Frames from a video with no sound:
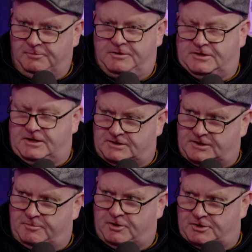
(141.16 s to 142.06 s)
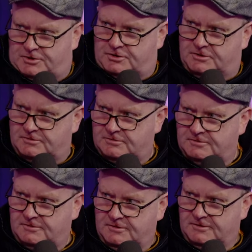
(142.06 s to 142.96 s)
And what does that say about us?
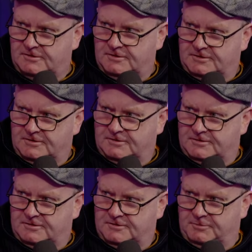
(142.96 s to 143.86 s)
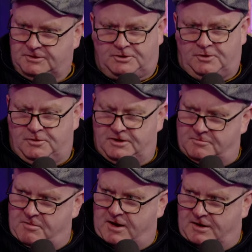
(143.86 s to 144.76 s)
We're still here,
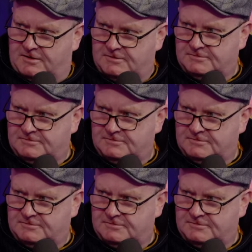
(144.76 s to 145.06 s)
man.